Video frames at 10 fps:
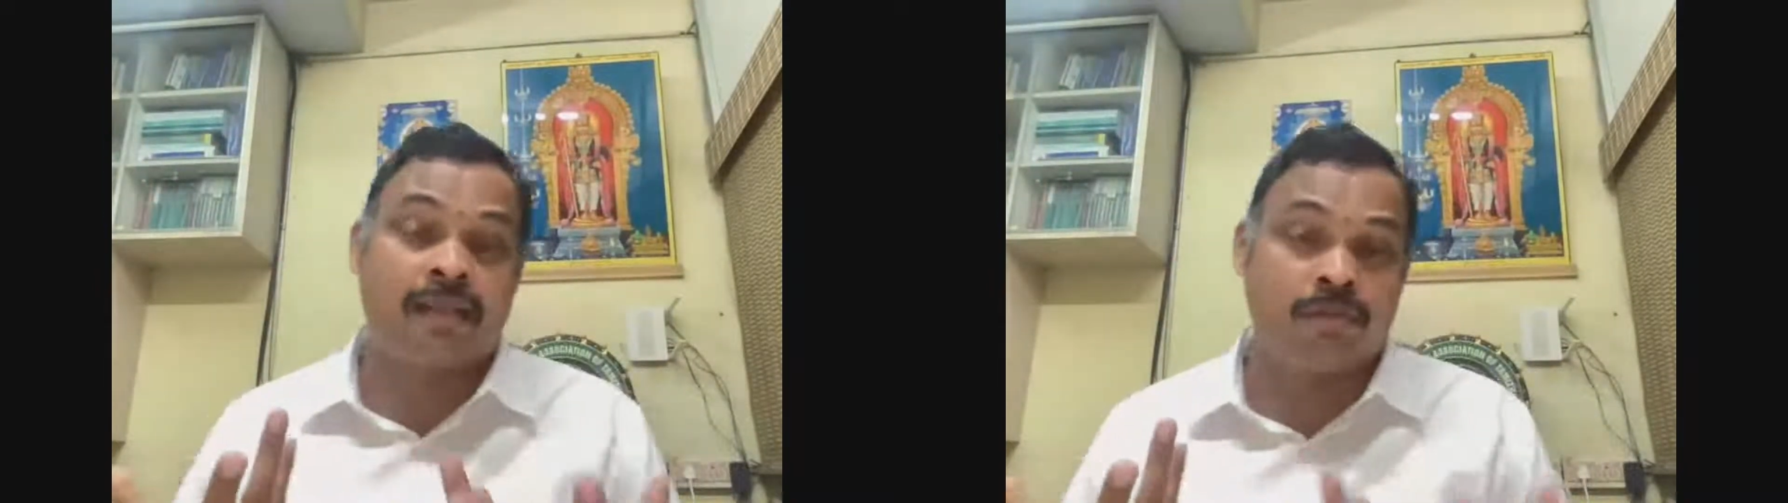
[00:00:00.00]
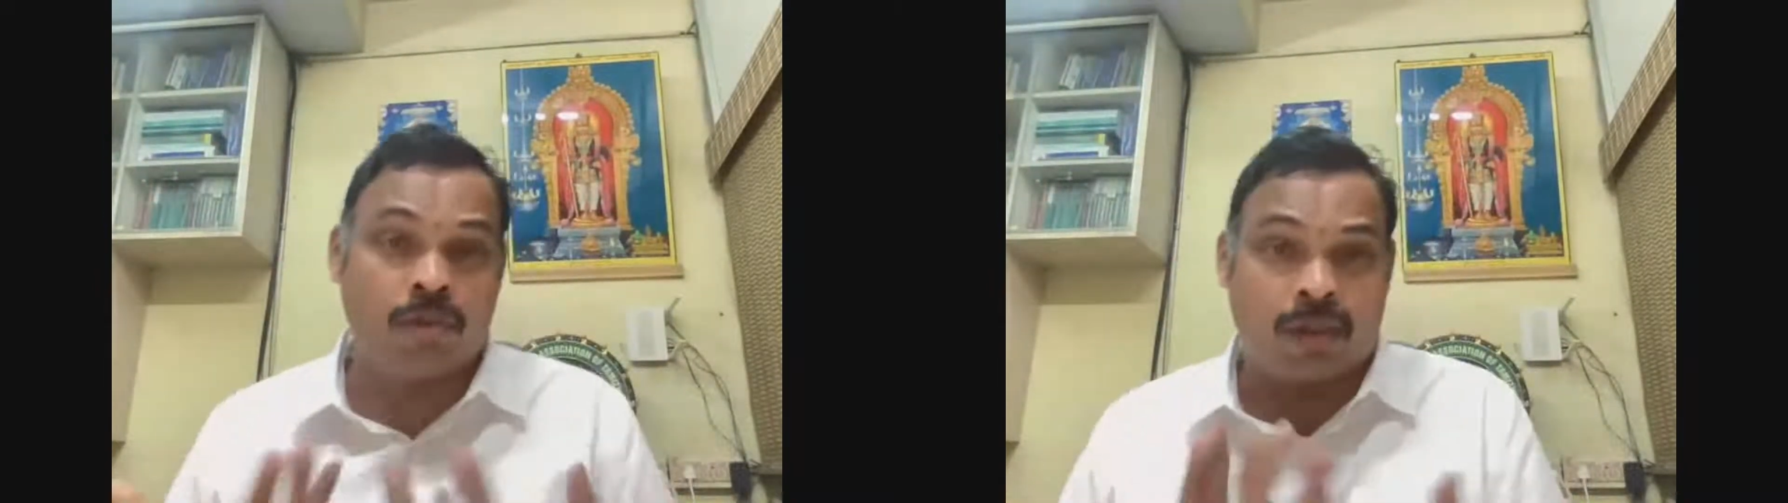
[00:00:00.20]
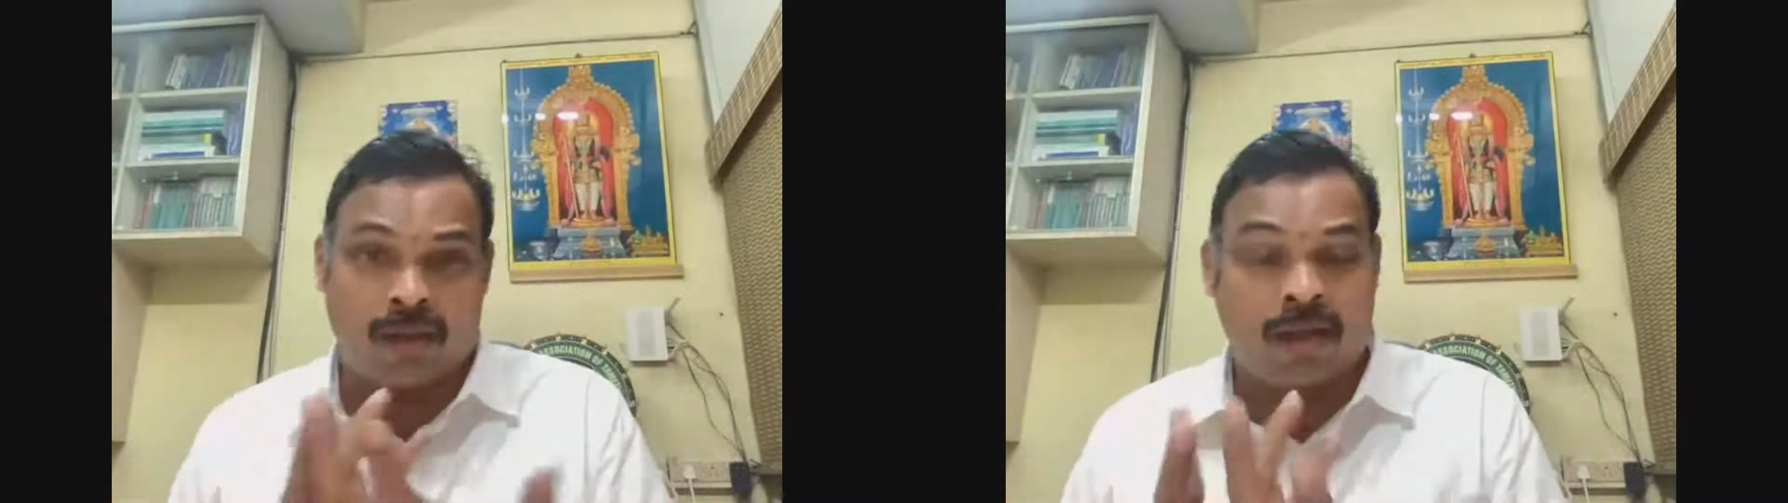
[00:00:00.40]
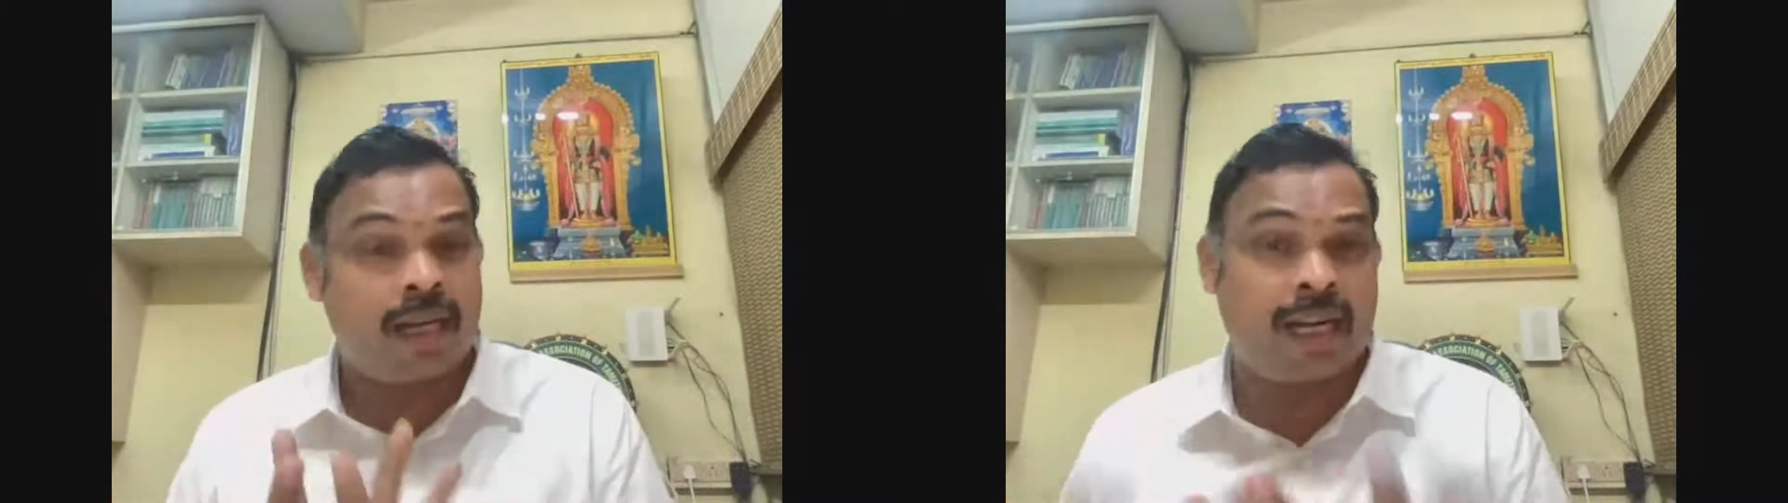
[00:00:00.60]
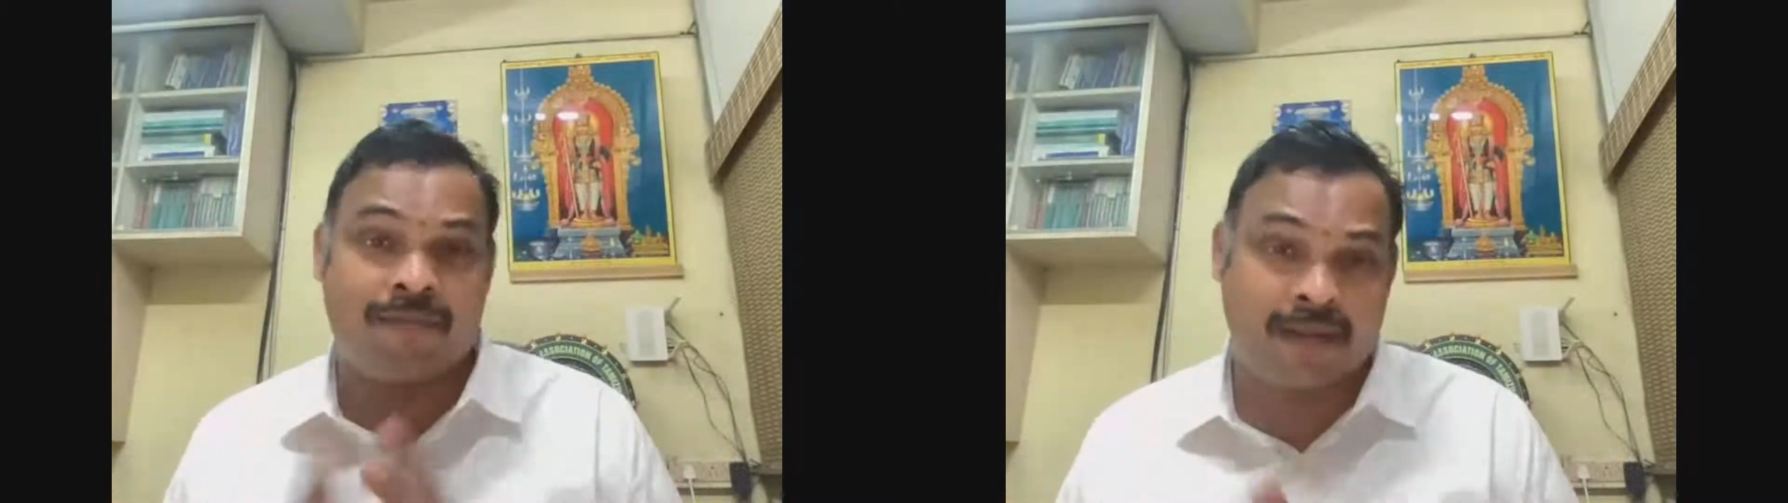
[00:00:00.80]
you are not an
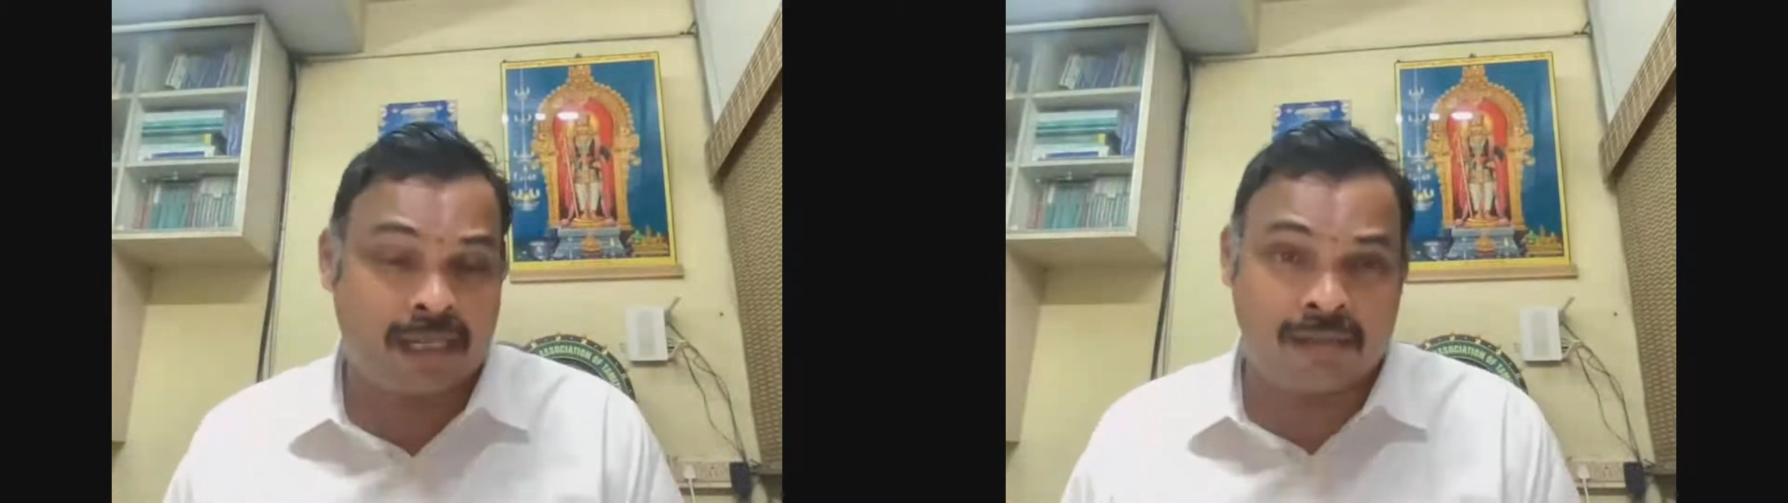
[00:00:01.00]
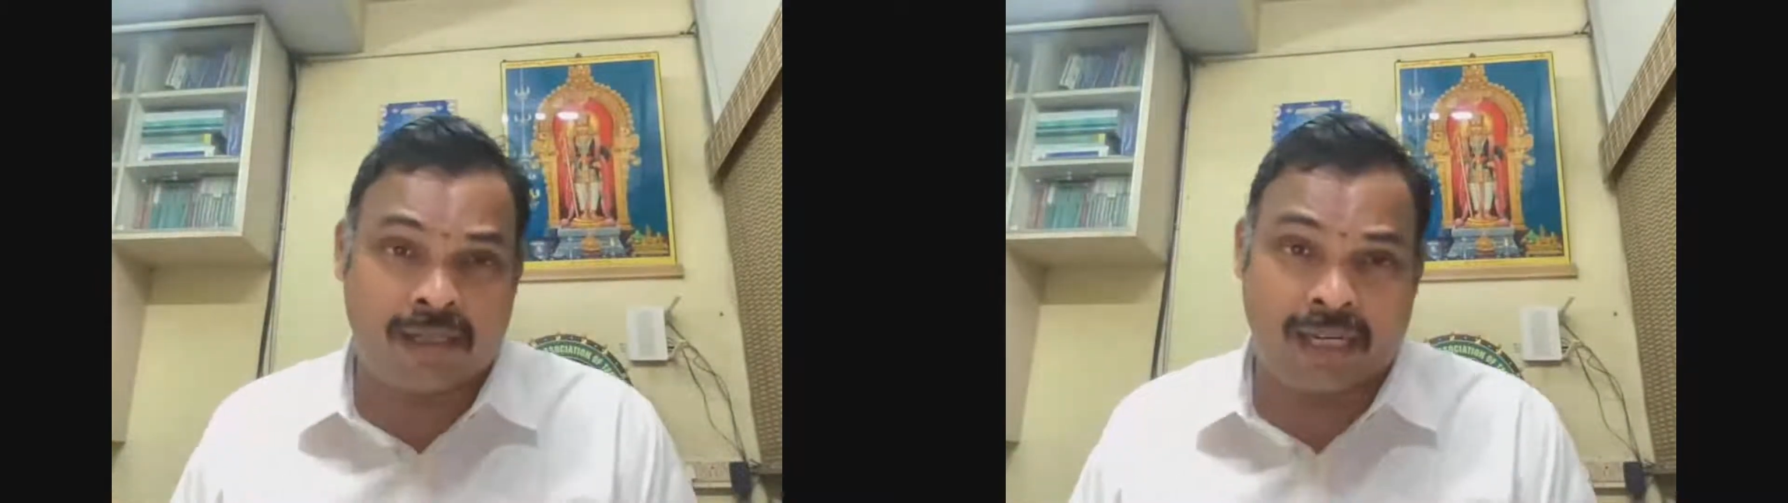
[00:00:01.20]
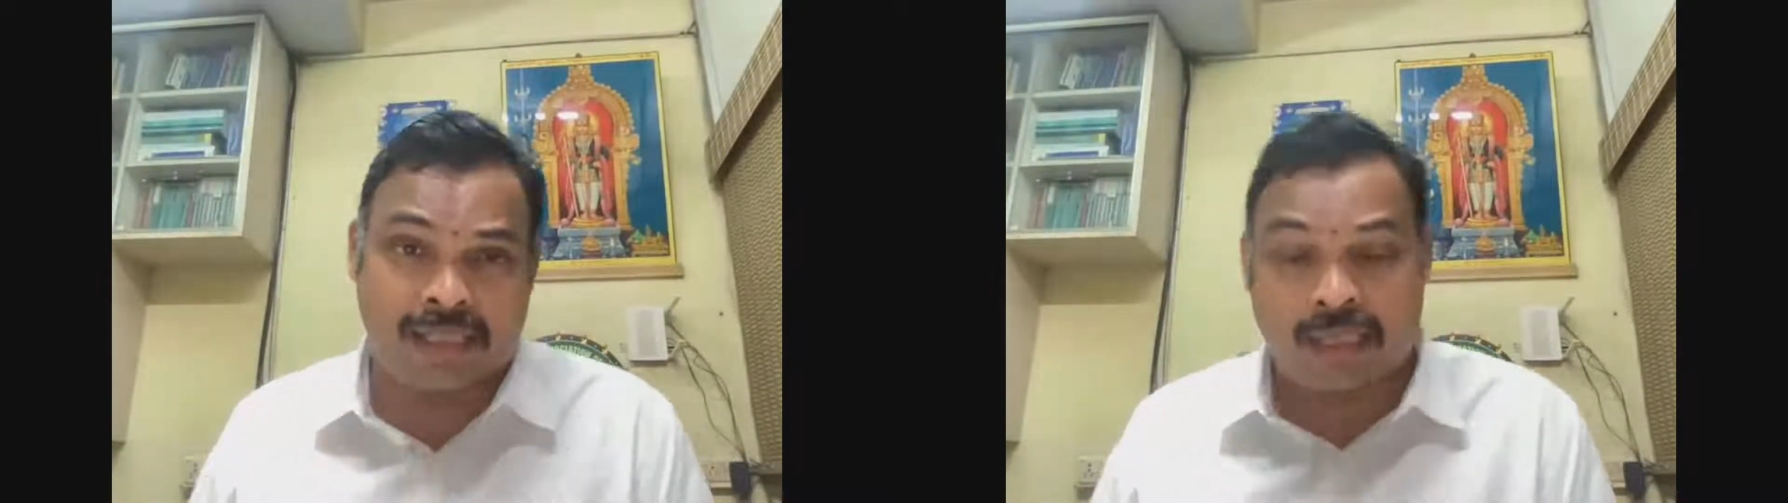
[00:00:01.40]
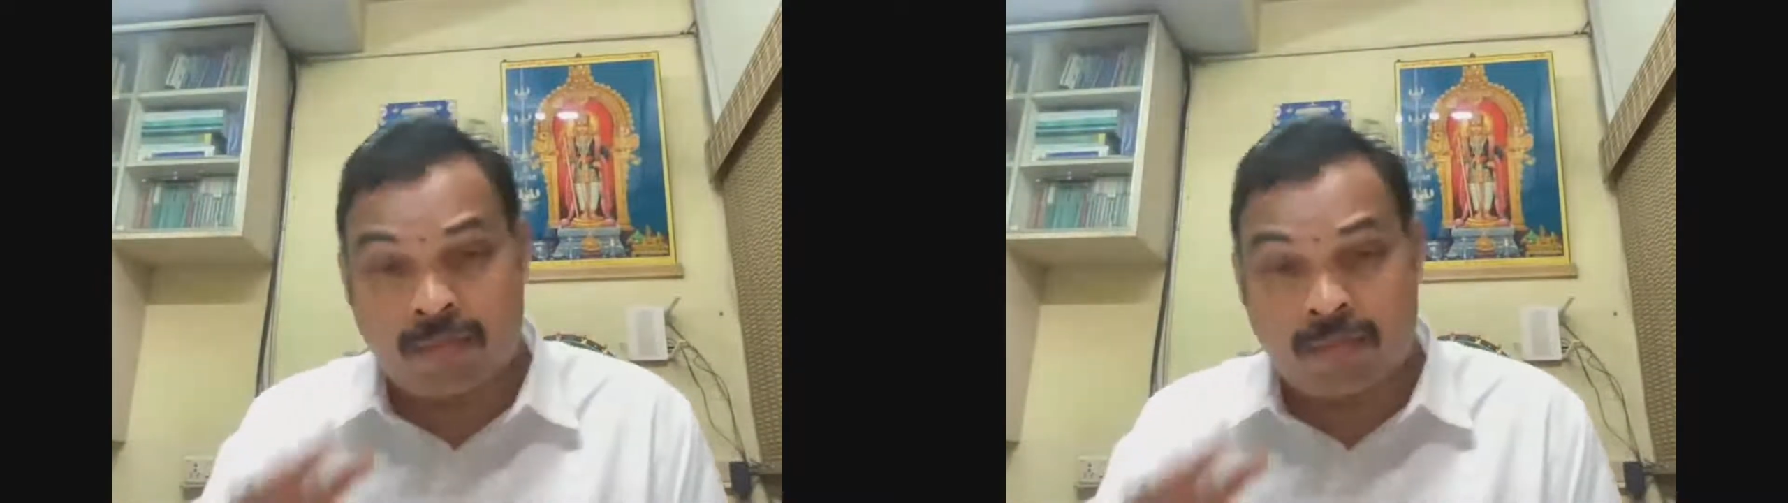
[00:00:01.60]
effective teacher.